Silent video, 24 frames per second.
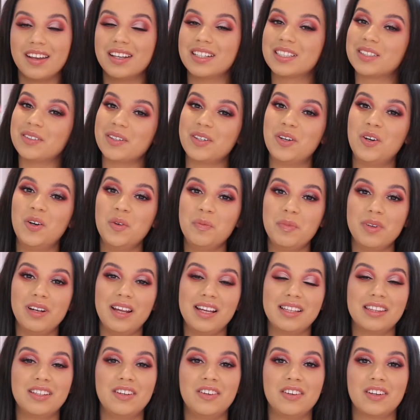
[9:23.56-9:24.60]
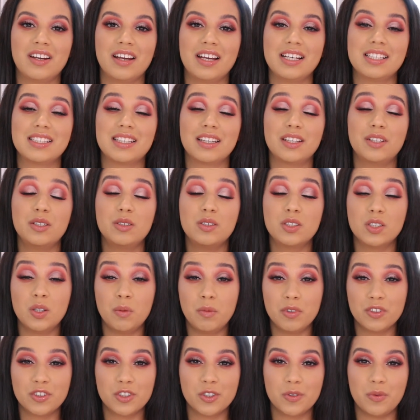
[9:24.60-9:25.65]
So I hope you liked the look, guys. Thank you so
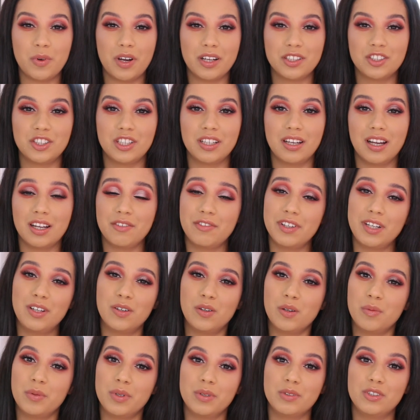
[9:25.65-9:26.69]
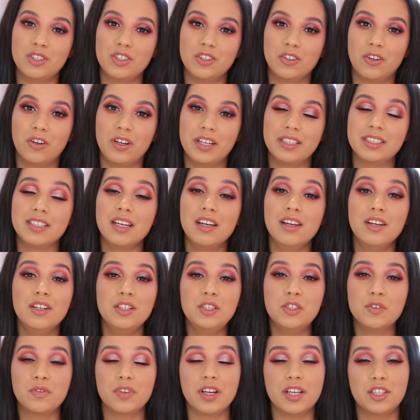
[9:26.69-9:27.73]
much for watching. I really hope you enjoyed.
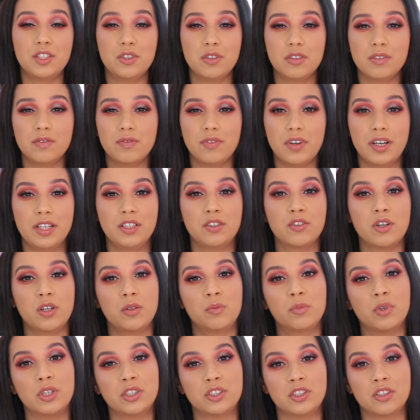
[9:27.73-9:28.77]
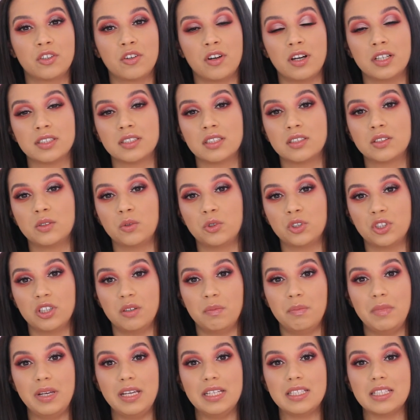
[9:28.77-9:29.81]
Don't forget you can find Crownbrush across social
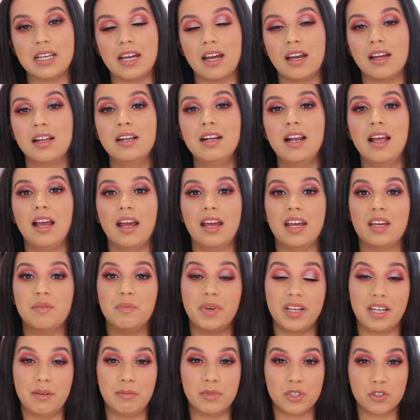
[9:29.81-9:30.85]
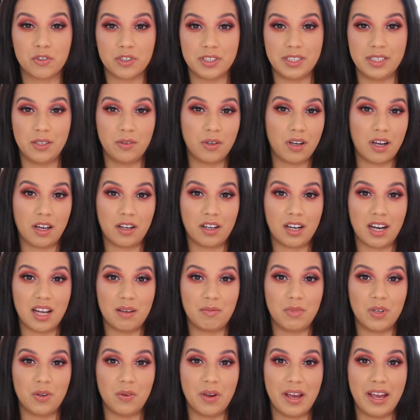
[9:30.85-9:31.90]
media. My name is Christine O'Connor
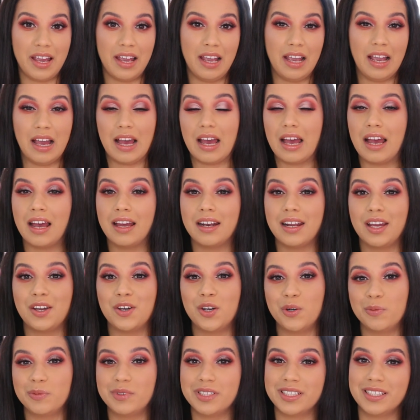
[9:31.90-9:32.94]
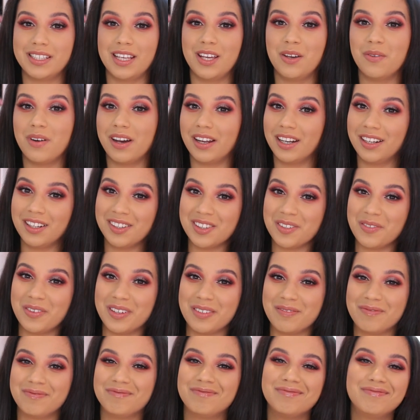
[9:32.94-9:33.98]
MUA, and I hope to see you on another
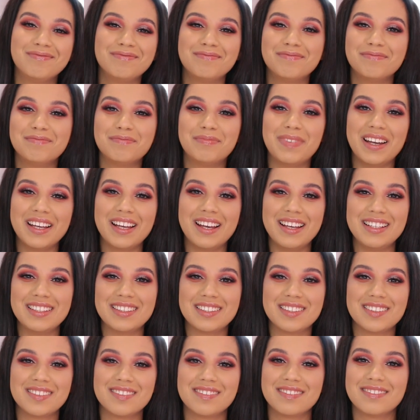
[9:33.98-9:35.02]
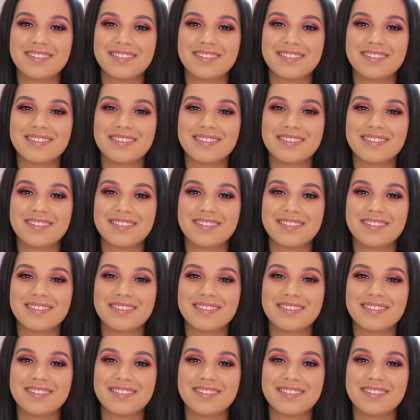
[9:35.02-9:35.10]
one. Bye guys.